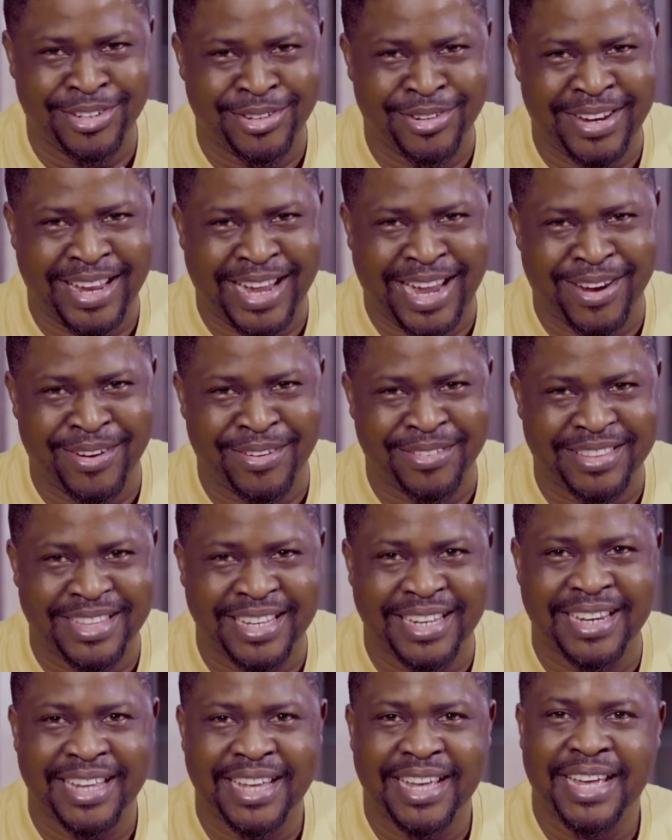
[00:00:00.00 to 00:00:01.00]
you know that kind of
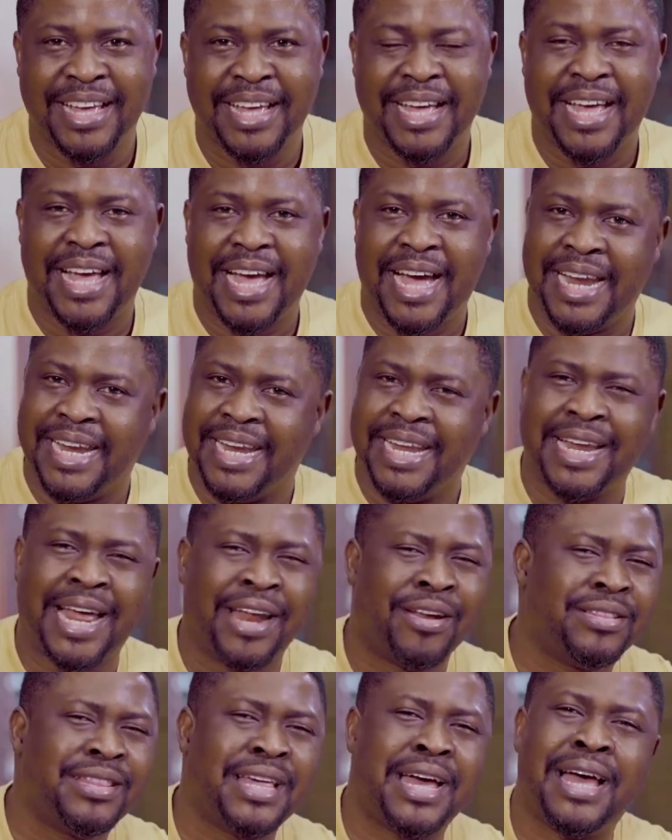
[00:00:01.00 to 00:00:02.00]
thing. Mm-hmm. And then
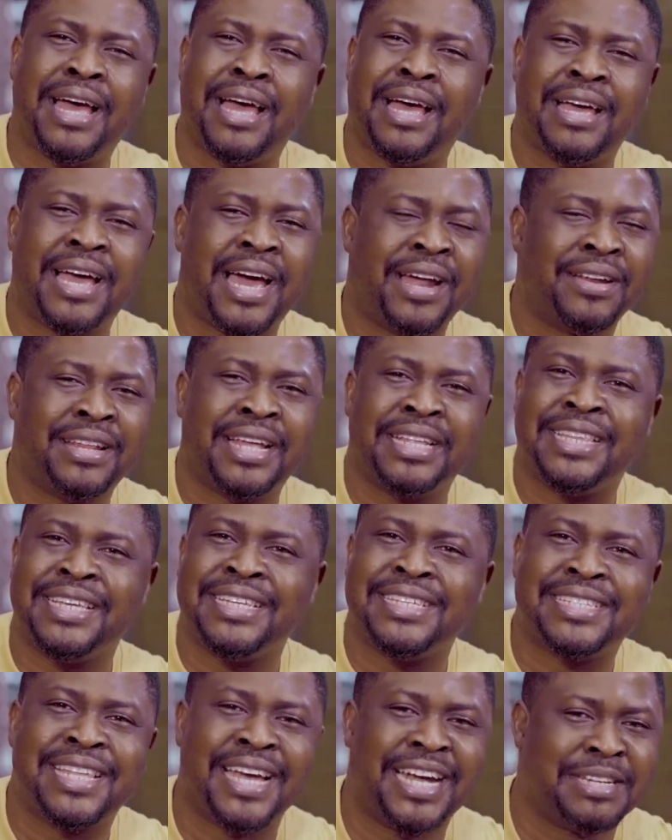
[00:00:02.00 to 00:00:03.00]
another another
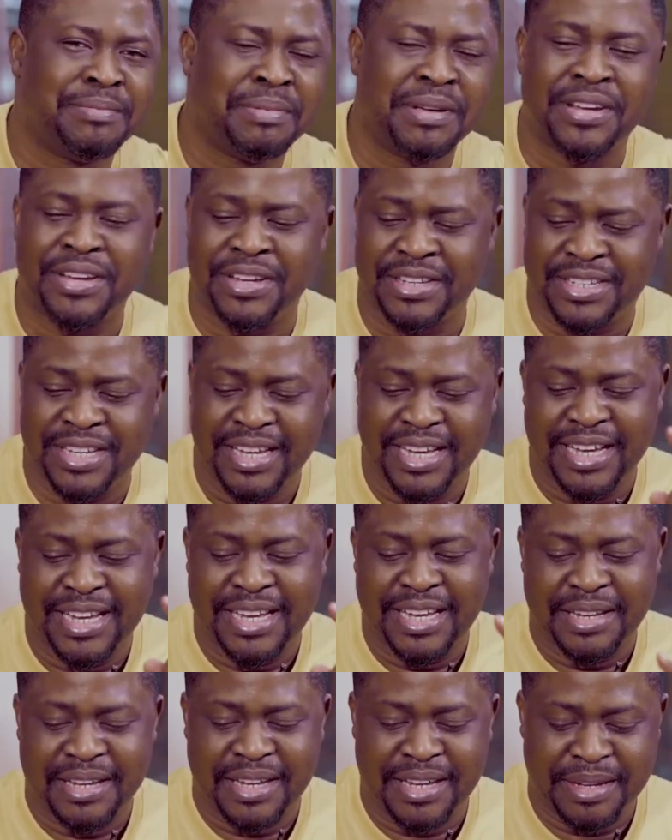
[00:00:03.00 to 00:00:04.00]
thing starts because
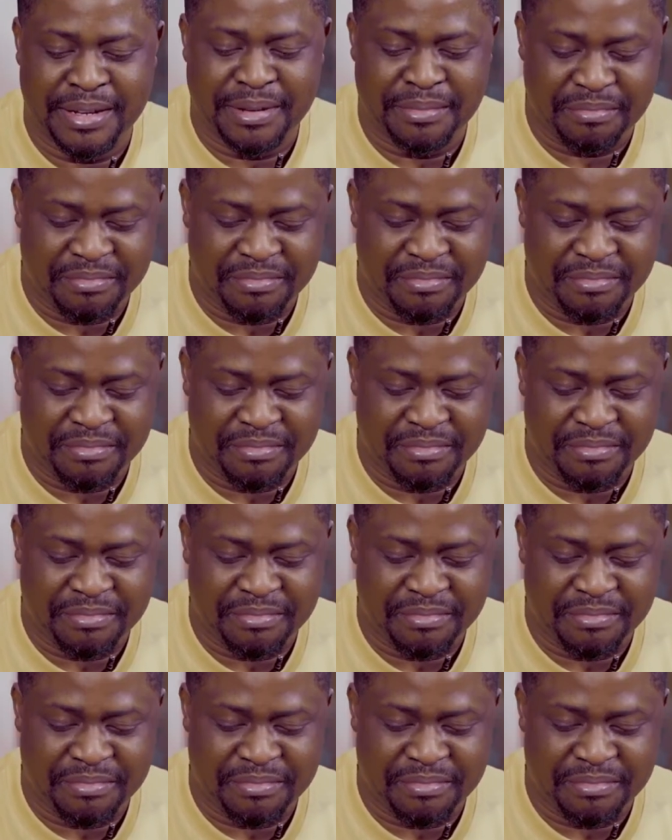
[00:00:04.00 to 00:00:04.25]
uh,